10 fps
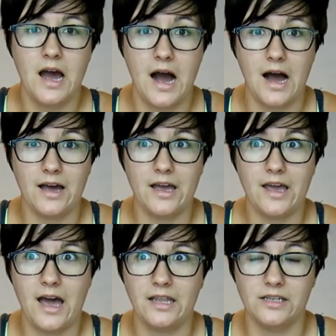I
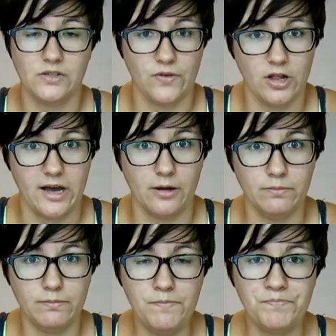had this fall
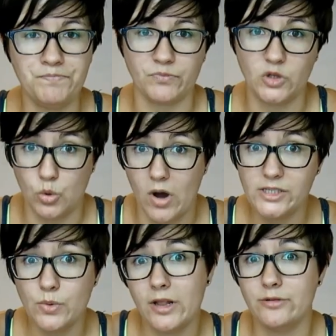out
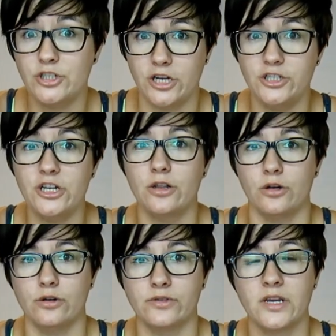twice while I was changing
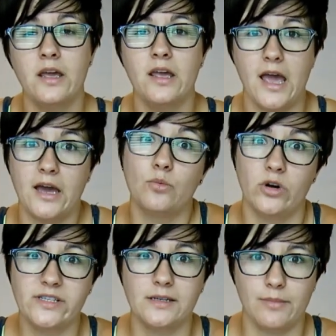clothes and
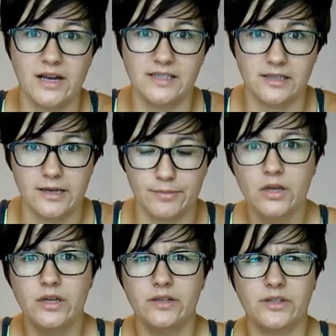once in my sleep.
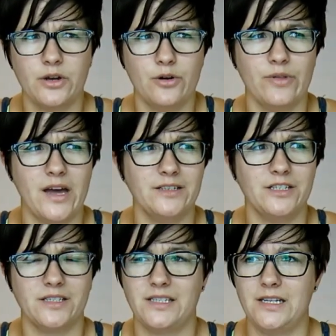So that
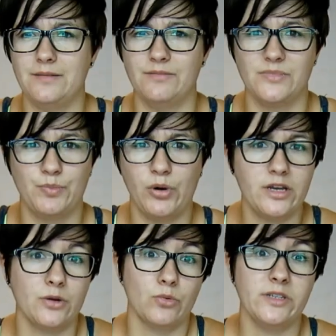just seems
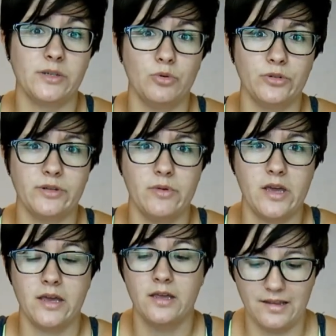pretty unreasonable to
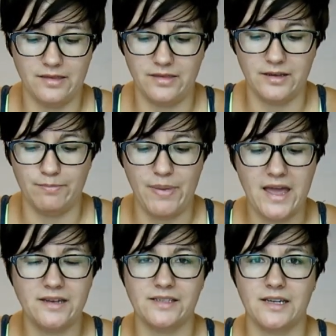me. The
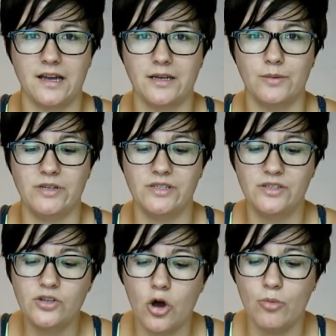band design could be
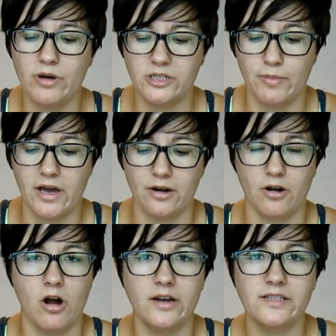so much
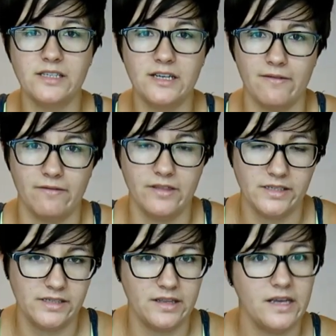better. Honestly, if
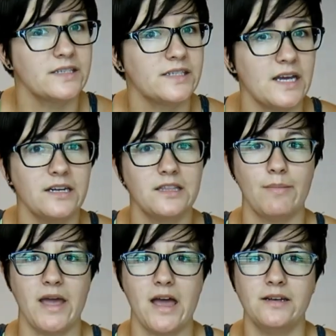this thing stayed in the
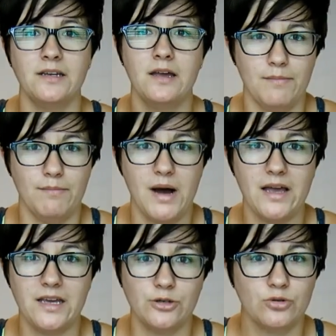band,
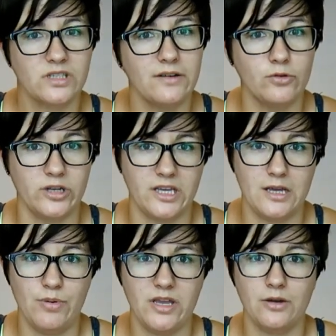my interest level in
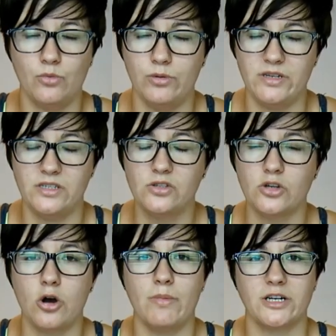keeping it would be
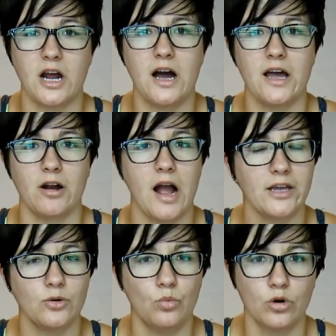so much higher. I
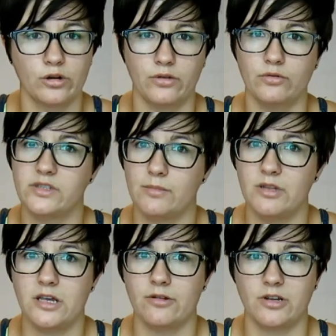could work through some of
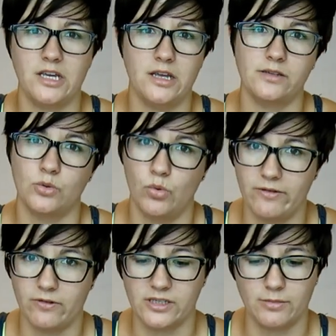the other kinks, wait
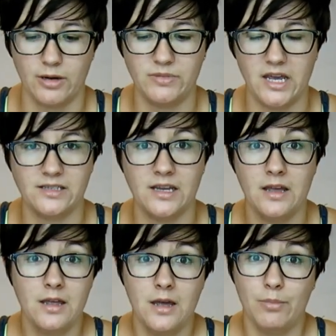for some updates,
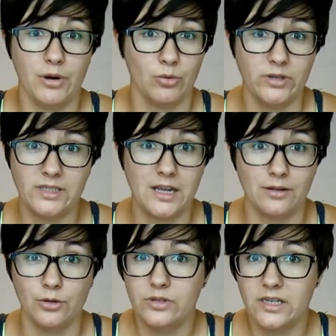but
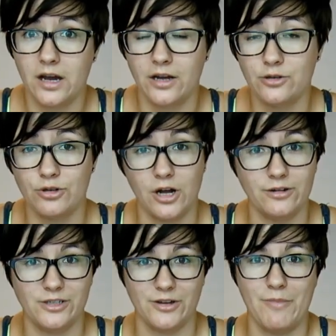risking losing
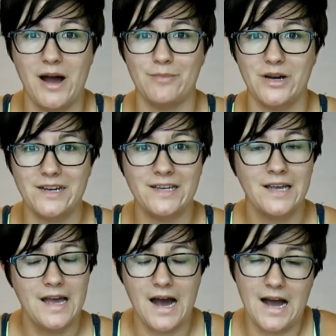$100 of my money,
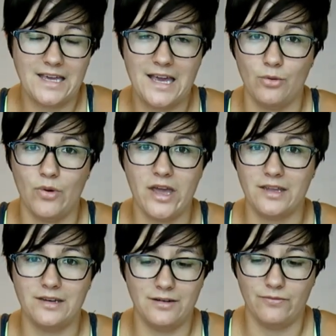I can't
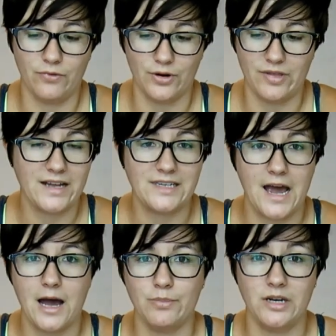wait for that to
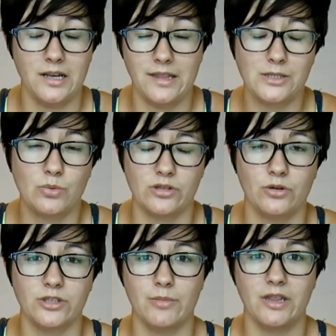happen. And that's what's
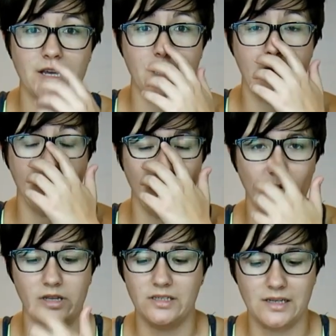ultimately gonna happen
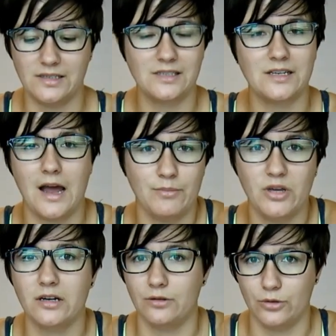with this, is I'm
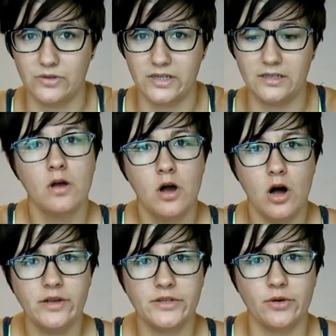gonna lose it.
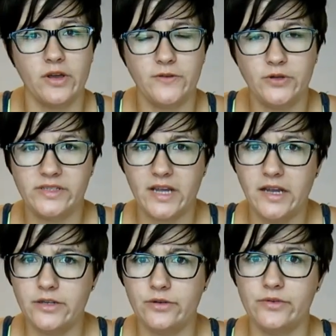Also, if you decide
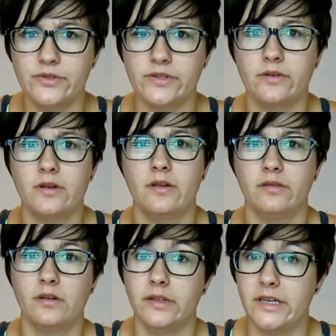to use
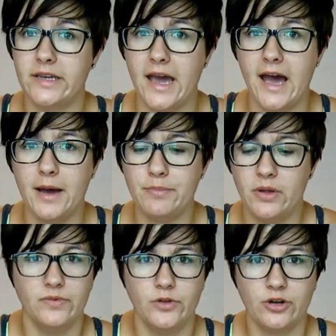the Link
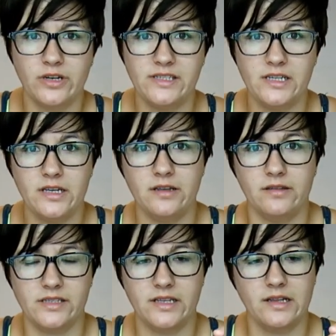app, you're gonna see
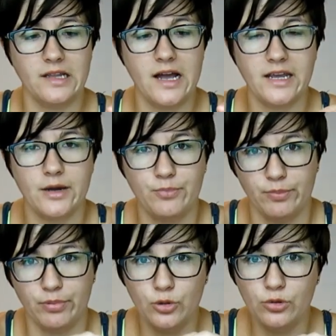this thing lighting up
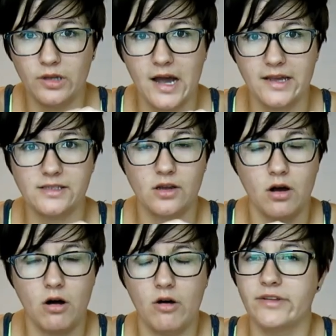with blue lights
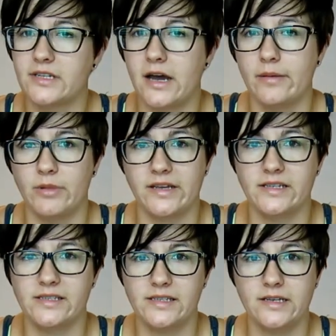all the time, like
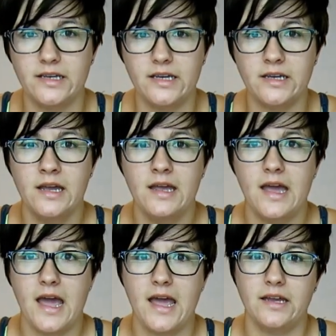it's syncing,
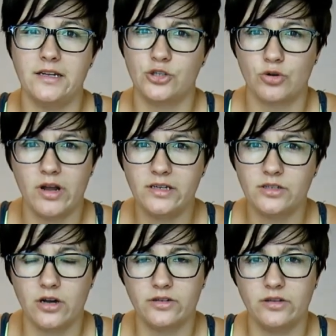and it's trying to
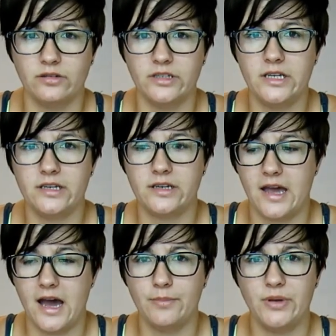talk to the Link
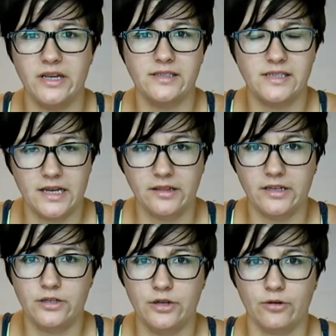app and stay
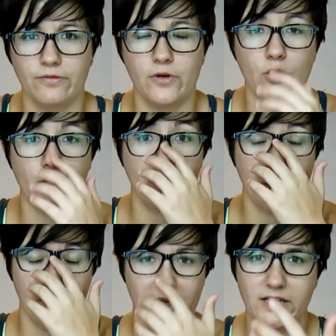linked to your phone.
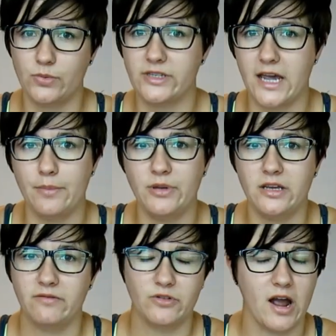That's what's
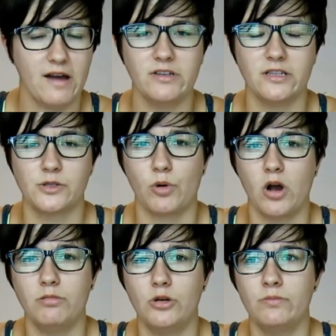happening if you're having this
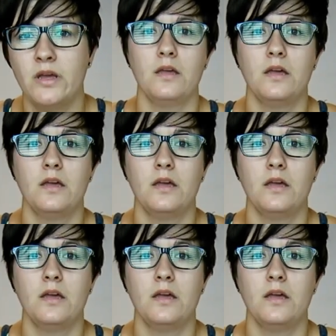problem.